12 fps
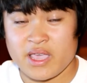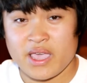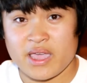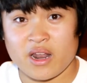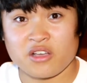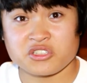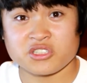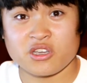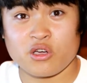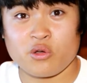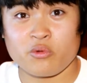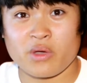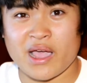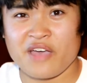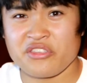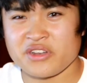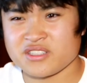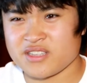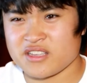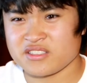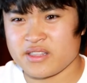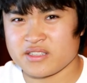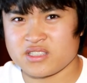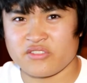And also, I have to discuss
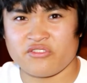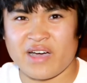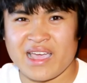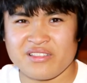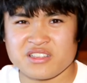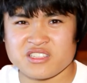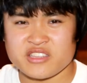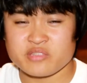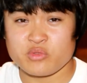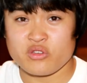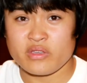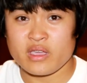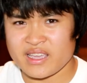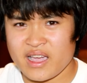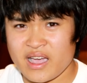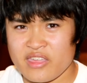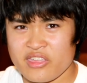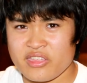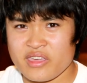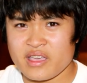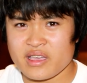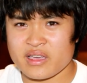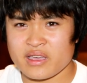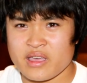this, the violence in this movie, I think